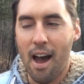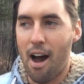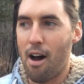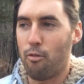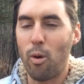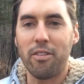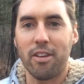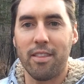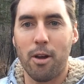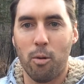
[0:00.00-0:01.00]
of
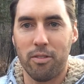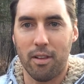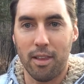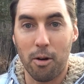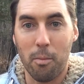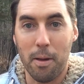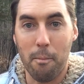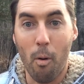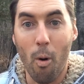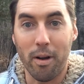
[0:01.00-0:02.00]
wishing there was a little bit
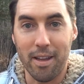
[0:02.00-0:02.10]
more.